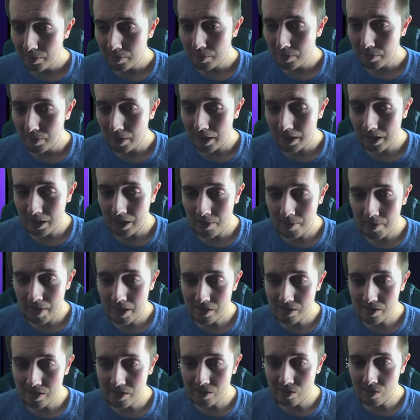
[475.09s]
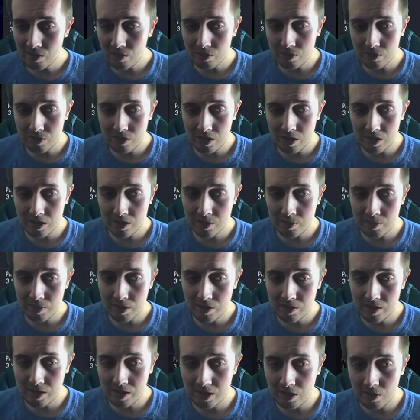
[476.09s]
Packing a Messi is not uh, something you
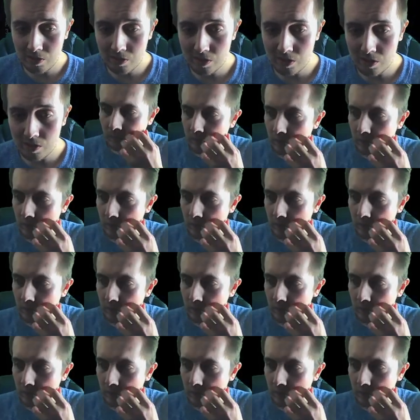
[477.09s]
say no to.